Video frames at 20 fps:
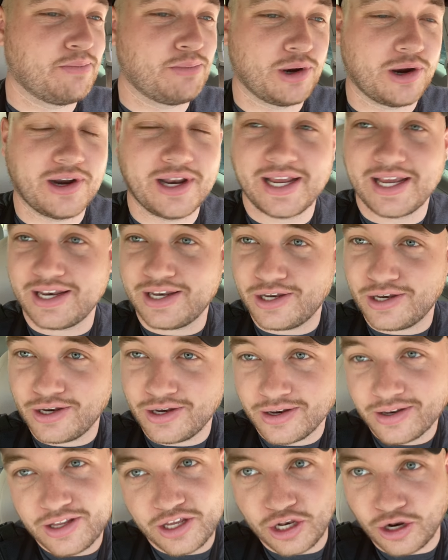birding
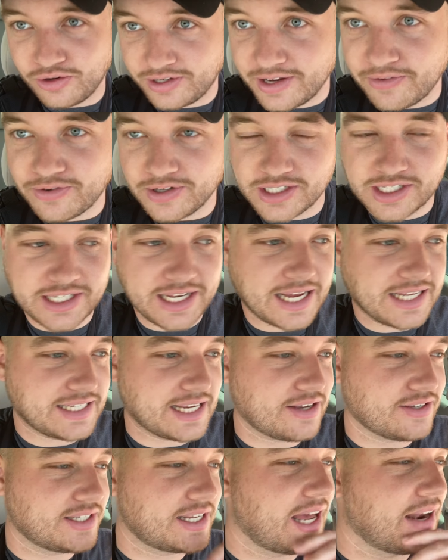in, different
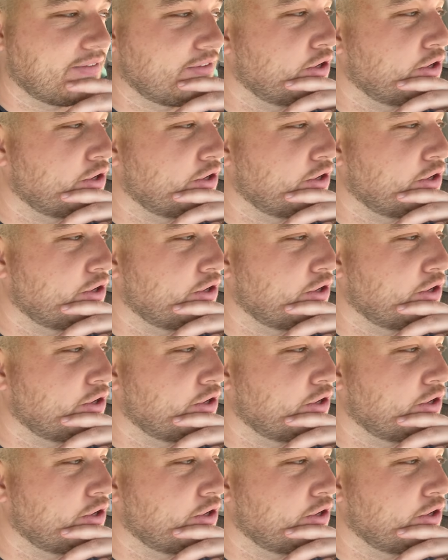states outside of